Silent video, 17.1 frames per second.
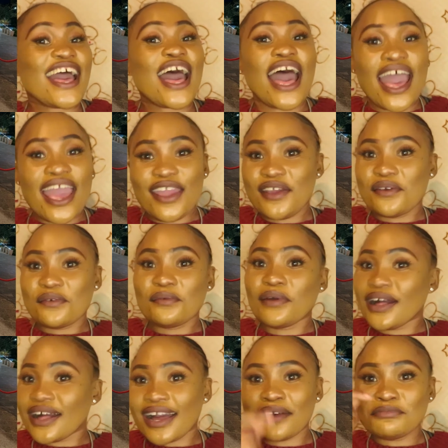Hi,
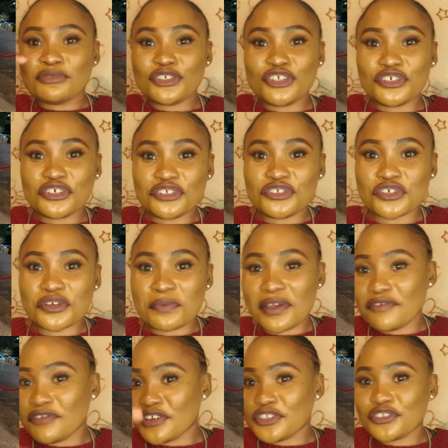welcome to YouTube.
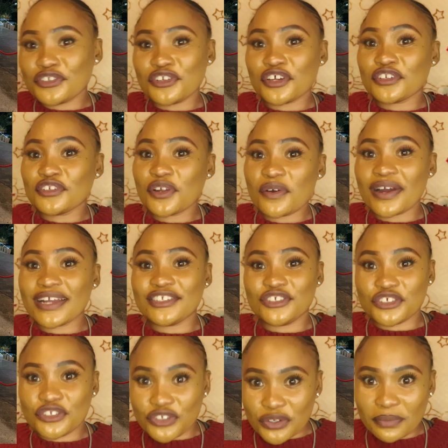If you do not know
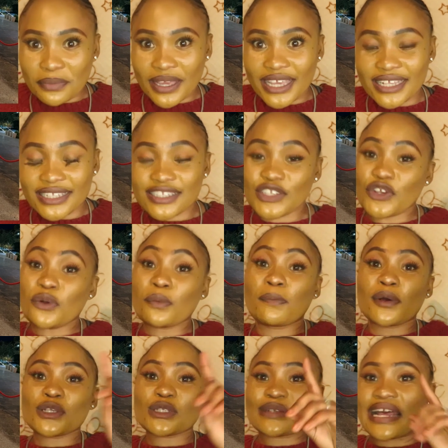what YouTube is, you
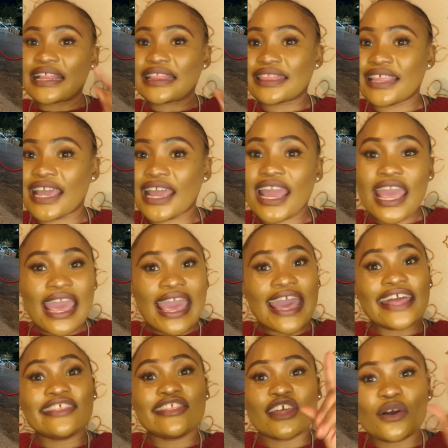post one thing
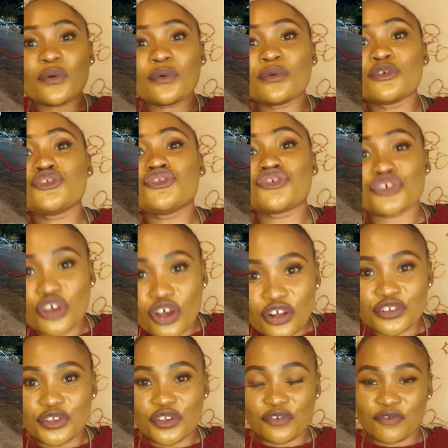and they will
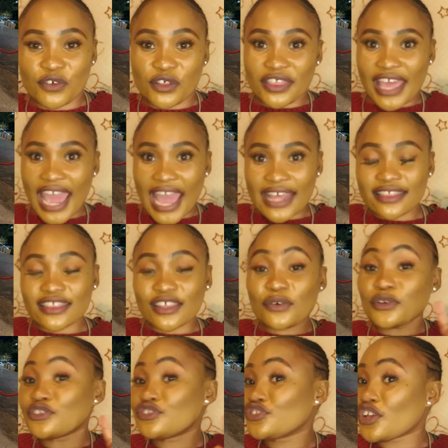troll you for that.
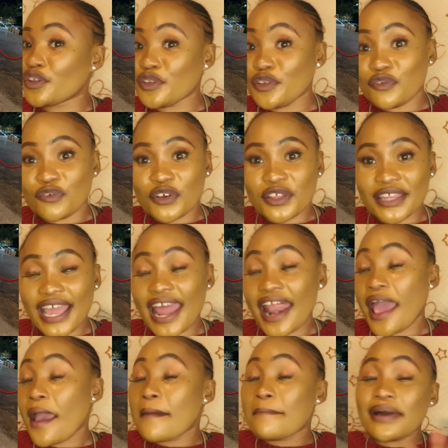
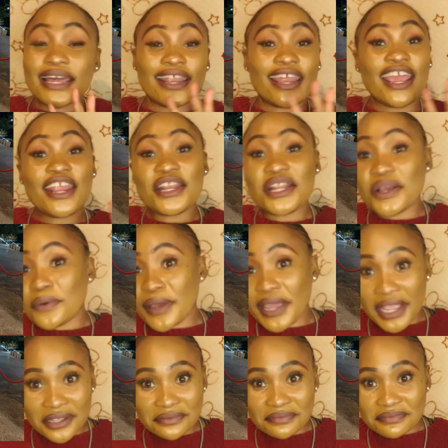But
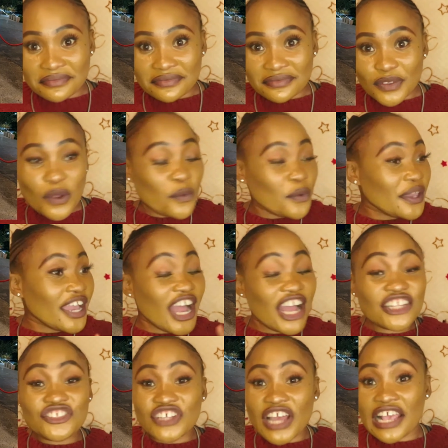anyway, We
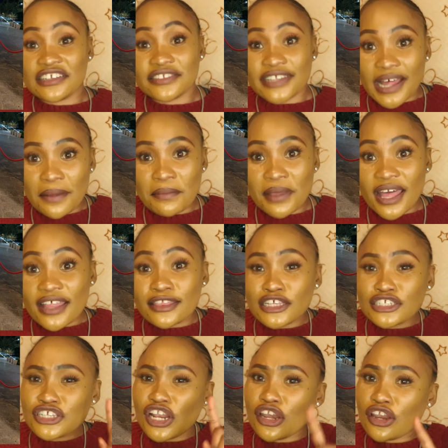can't judge them.
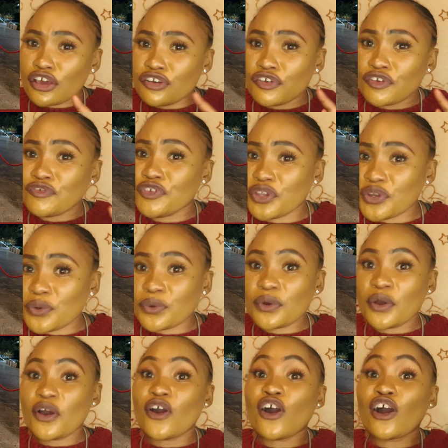There's a lot of
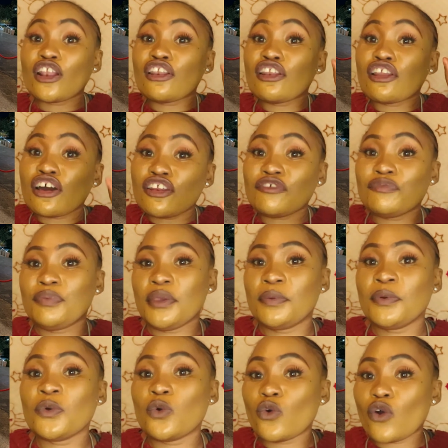
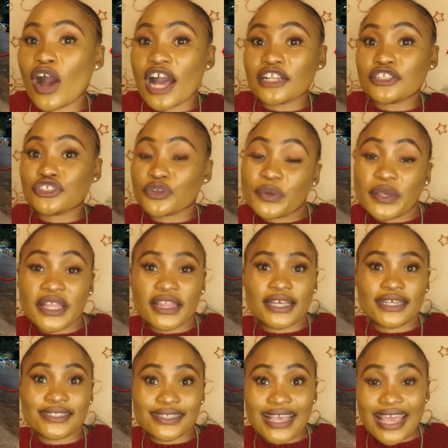people who are doing
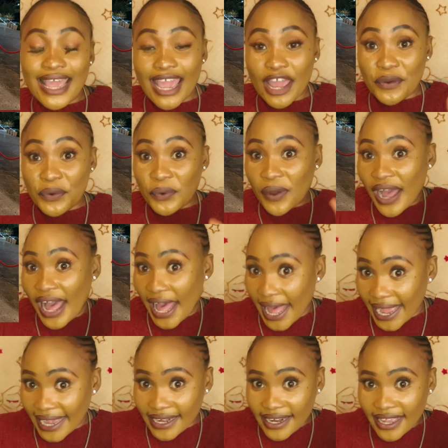this and who are
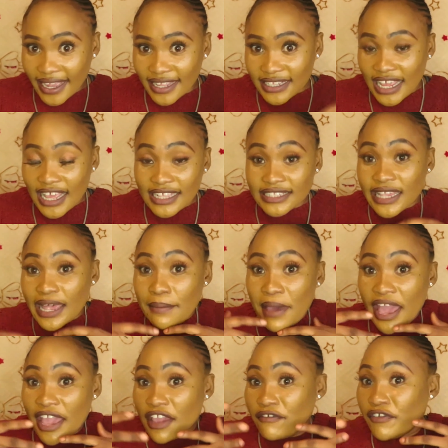hiding it.
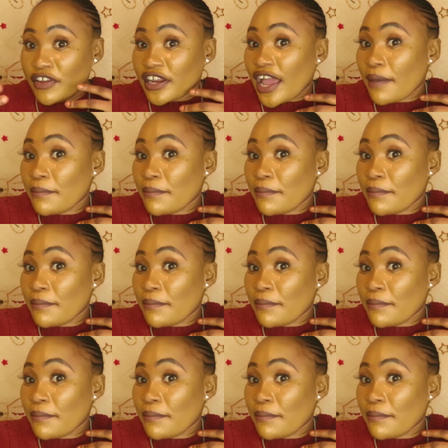Some are even